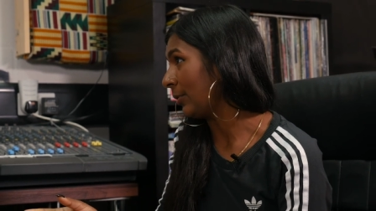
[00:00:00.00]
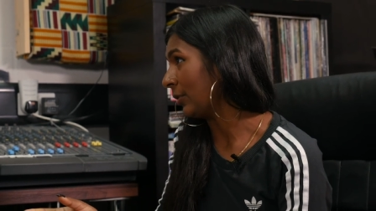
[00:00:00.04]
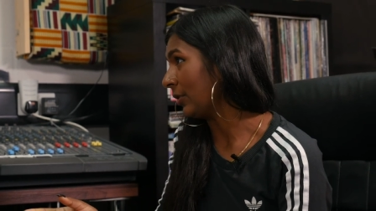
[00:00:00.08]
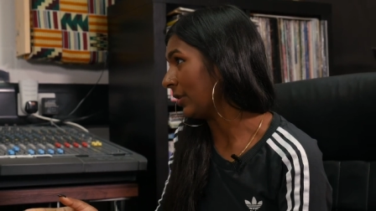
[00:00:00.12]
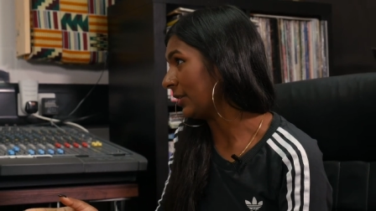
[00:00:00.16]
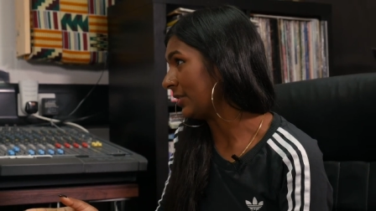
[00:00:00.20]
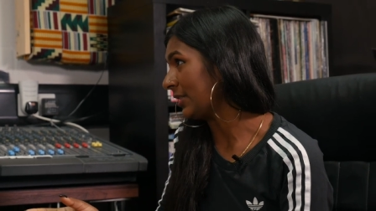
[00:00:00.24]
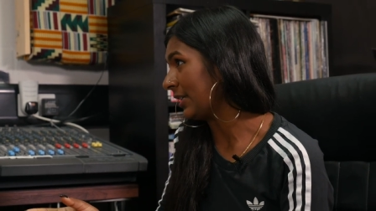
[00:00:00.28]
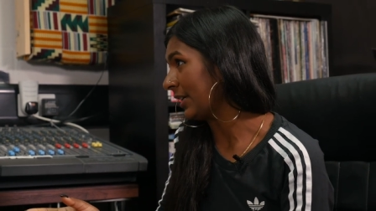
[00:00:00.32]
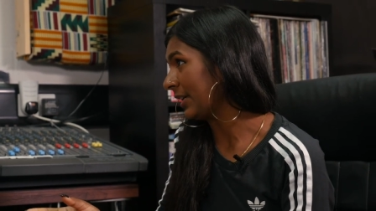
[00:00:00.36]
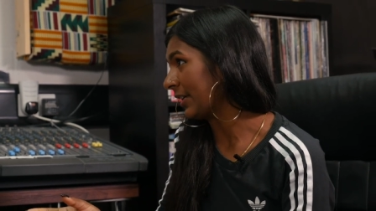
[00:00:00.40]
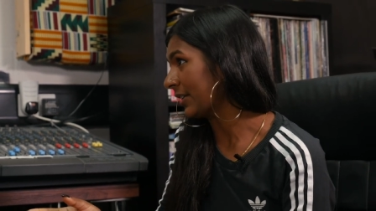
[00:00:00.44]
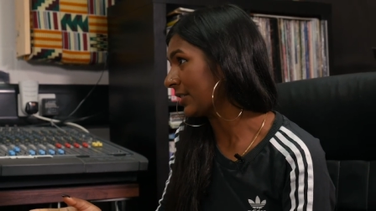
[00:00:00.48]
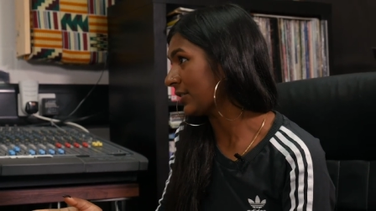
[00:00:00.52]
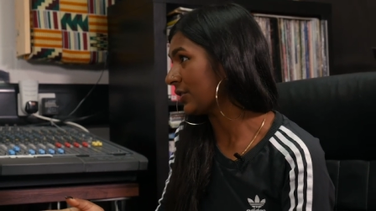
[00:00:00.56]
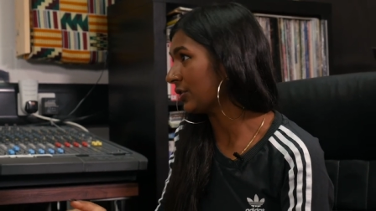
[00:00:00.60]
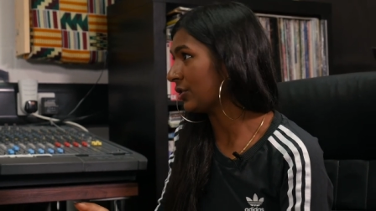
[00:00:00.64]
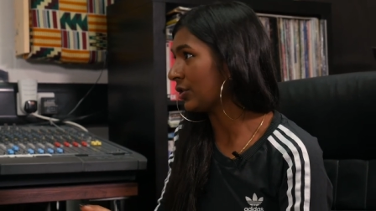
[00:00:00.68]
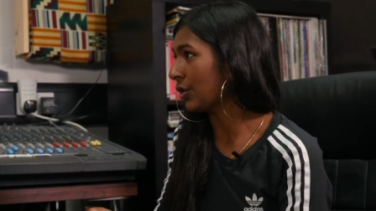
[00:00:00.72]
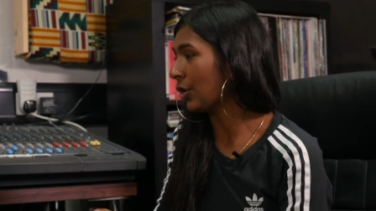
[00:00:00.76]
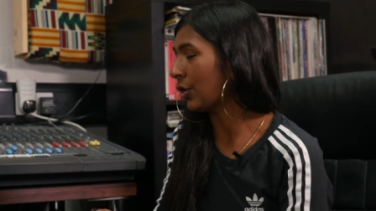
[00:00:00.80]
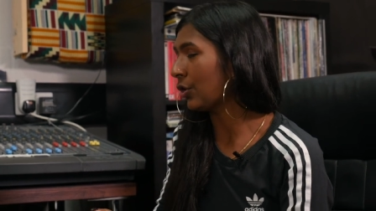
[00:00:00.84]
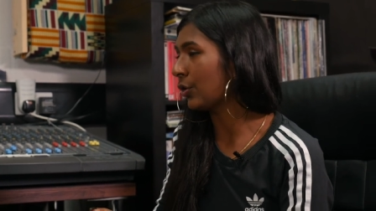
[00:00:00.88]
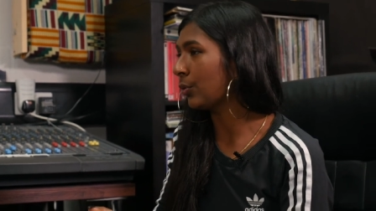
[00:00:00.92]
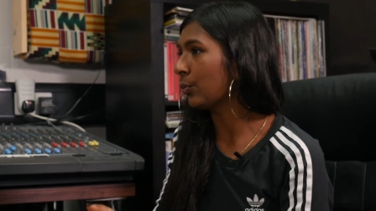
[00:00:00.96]
politics
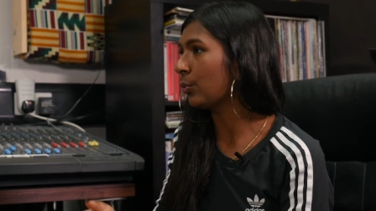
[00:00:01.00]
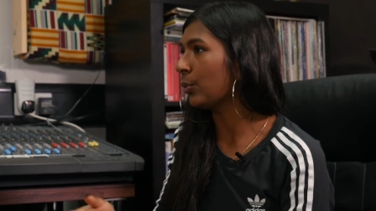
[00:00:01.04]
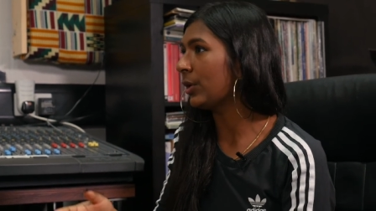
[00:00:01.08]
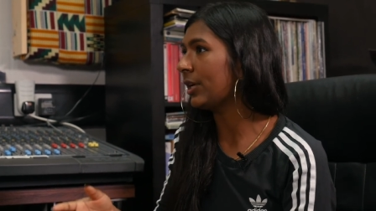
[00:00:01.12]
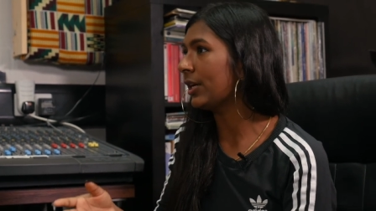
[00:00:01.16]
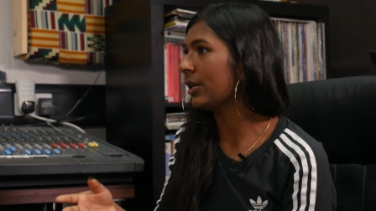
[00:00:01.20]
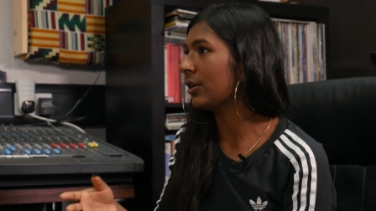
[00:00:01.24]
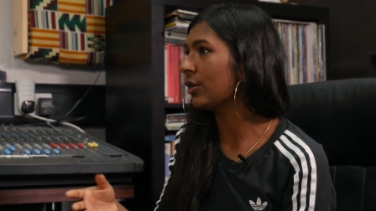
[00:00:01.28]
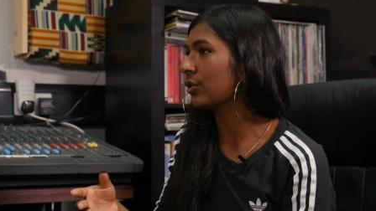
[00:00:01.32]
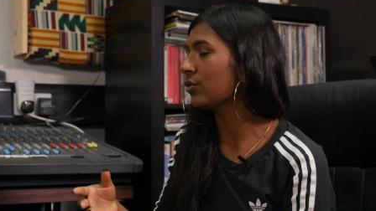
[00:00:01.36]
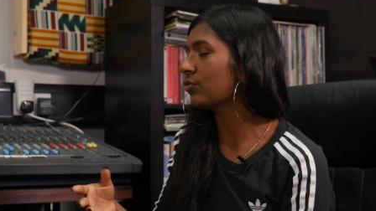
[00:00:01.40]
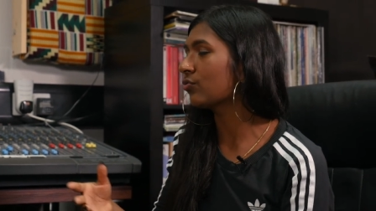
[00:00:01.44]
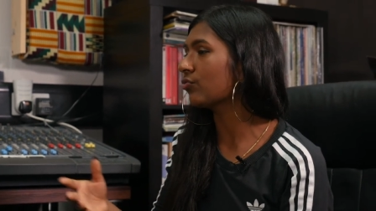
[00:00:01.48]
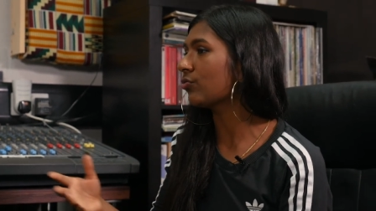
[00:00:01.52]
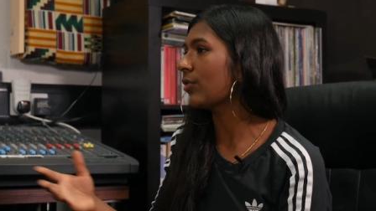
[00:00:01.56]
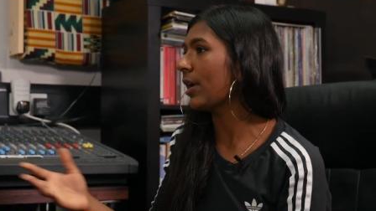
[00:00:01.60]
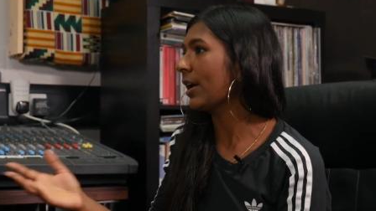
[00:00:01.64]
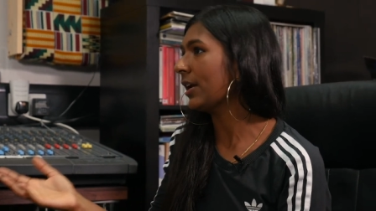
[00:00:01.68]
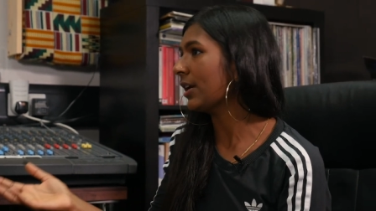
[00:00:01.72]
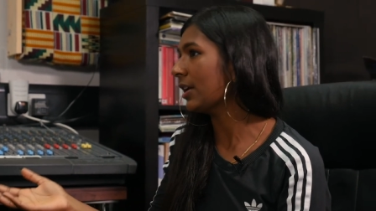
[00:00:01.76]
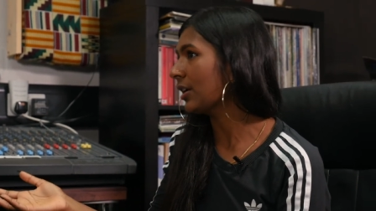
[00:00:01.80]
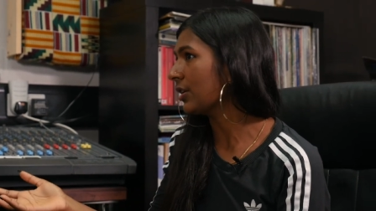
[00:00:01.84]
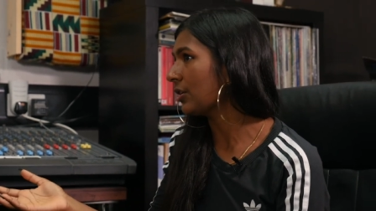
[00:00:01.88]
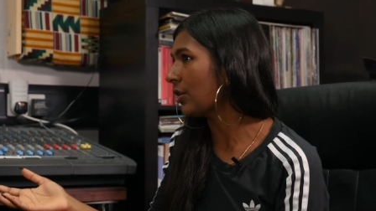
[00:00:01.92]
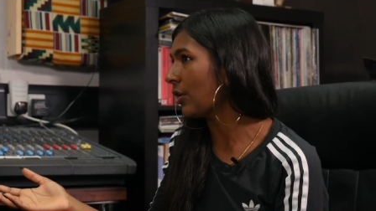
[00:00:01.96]
so we can
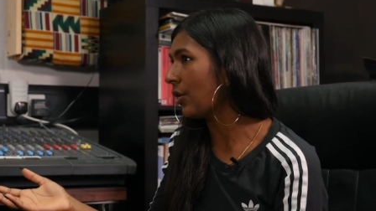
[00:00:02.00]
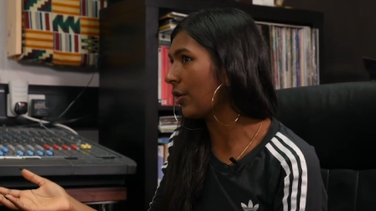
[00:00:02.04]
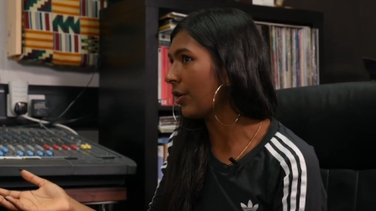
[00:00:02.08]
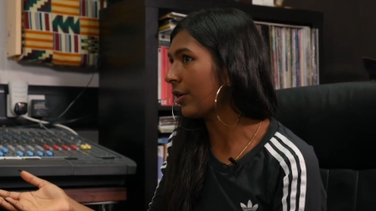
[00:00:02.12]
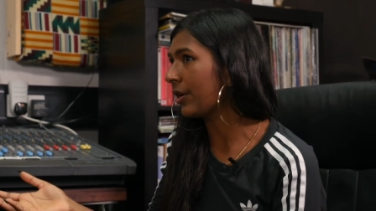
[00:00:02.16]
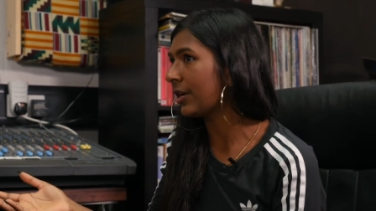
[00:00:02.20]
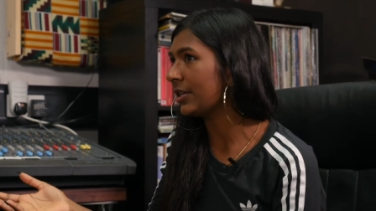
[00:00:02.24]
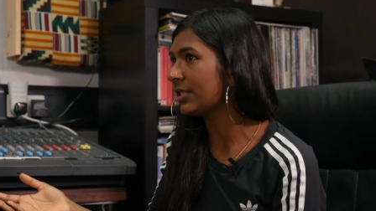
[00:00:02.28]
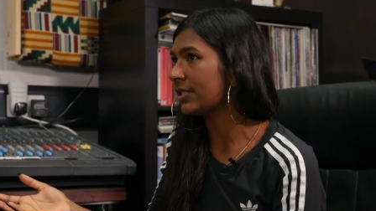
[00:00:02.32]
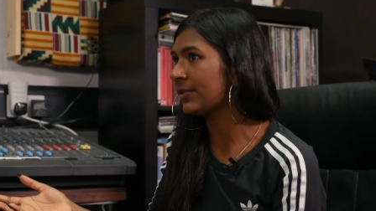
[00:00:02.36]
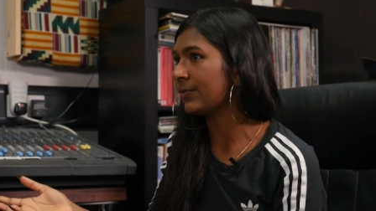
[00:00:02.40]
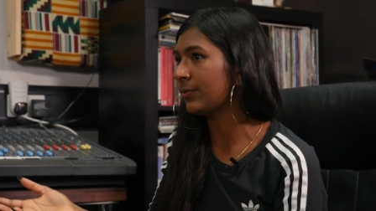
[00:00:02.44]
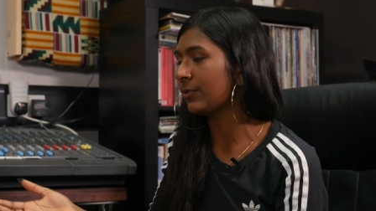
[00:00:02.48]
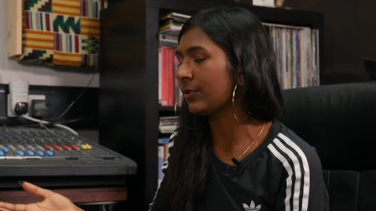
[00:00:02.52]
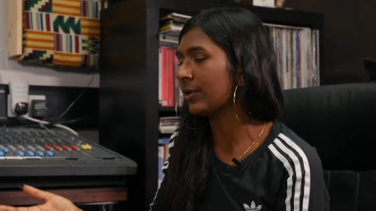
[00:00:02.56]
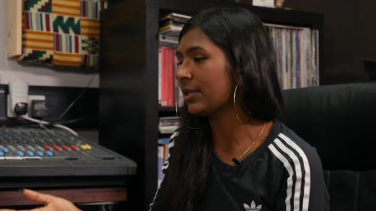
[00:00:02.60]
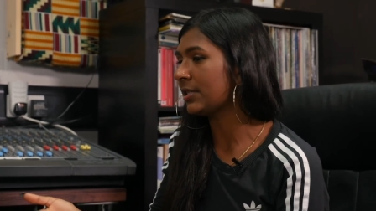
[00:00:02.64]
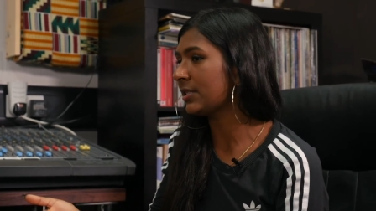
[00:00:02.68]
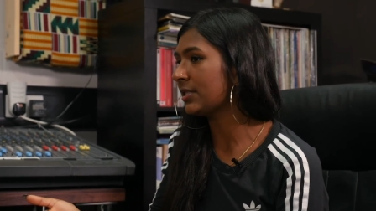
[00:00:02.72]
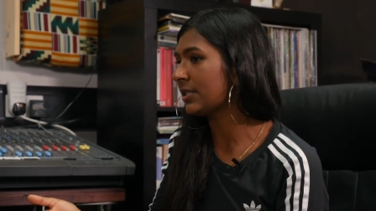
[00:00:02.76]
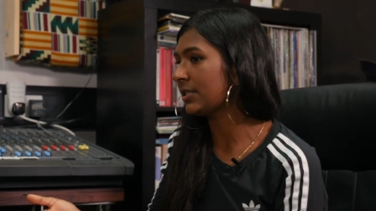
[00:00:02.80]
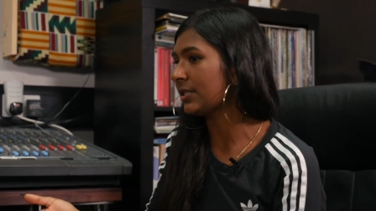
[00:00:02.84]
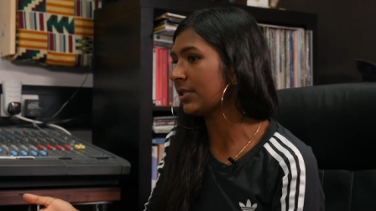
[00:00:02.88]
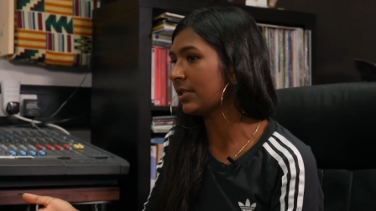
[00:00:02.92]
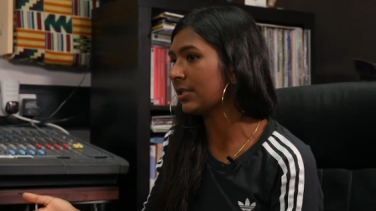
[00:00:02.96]
recognize for
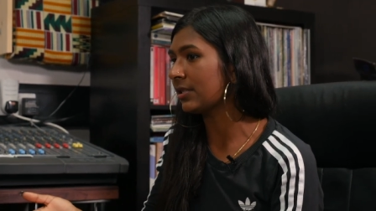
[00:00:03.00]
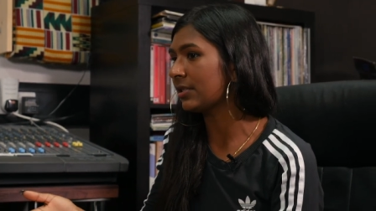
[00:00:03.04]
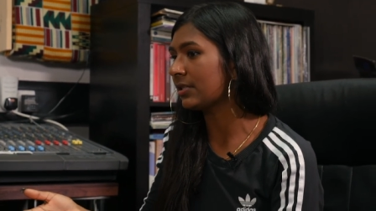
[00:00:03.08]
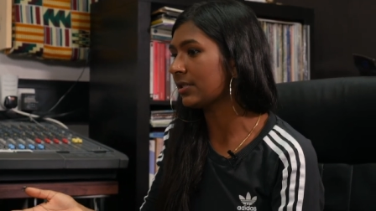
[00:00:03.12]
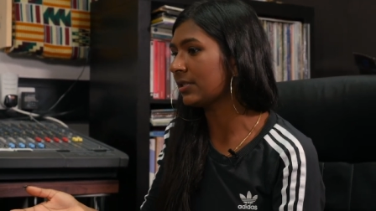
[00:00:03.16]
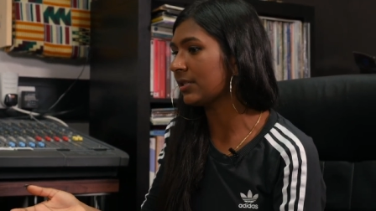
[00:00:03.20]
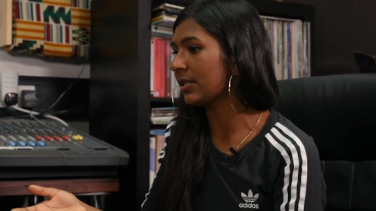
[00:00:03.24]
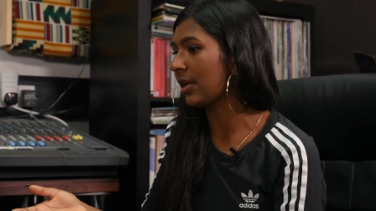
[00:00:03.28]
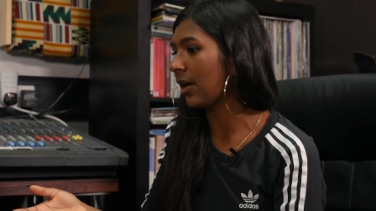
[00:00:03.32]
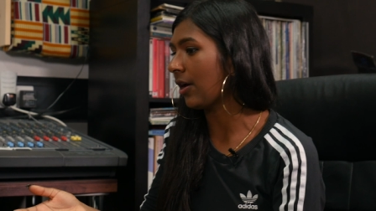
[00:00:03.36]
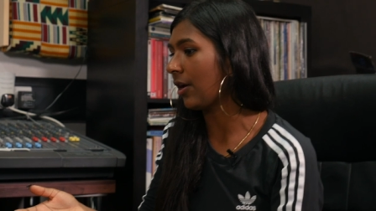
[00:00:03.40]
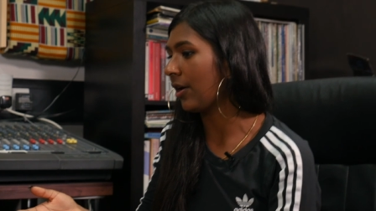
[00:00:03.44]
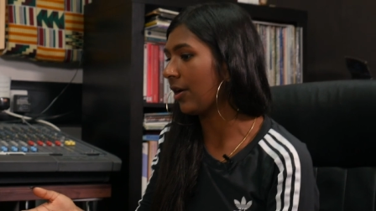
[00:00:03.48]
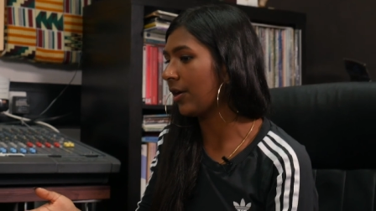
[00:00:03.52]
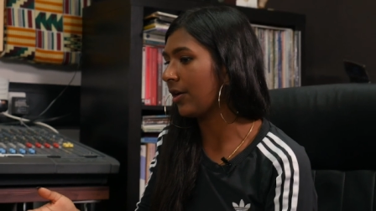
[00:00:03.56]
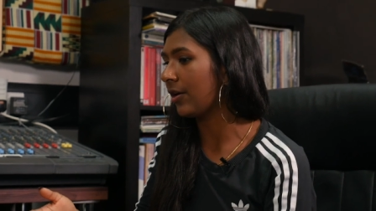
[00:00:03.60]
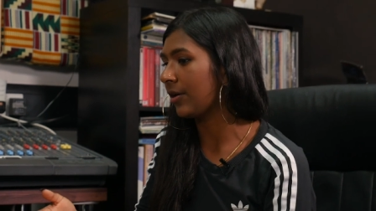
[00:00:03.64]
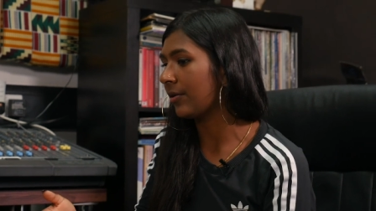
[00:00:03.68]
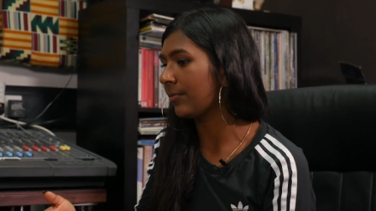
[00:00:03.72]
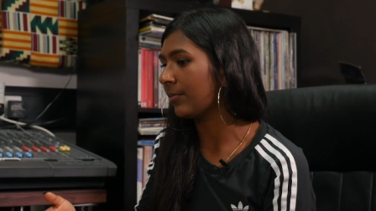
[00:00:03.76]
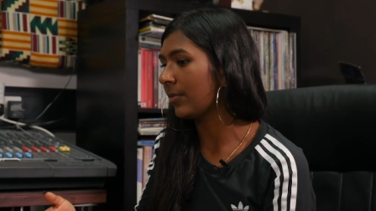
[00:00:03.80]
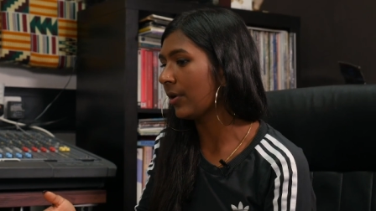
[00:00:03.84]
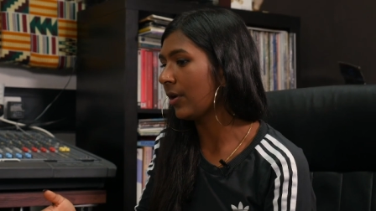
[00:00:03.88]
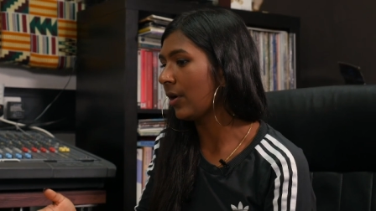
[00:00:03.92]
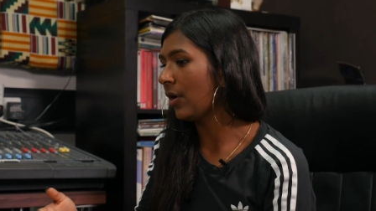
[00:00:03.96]
instance
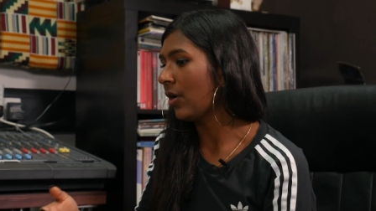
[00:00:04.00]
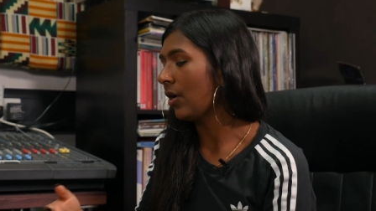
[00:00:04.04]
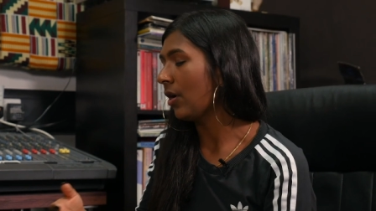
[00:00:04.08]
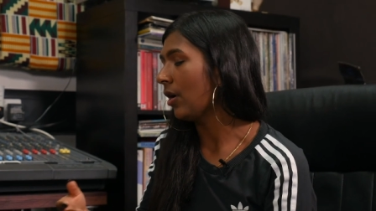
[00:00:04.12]
um,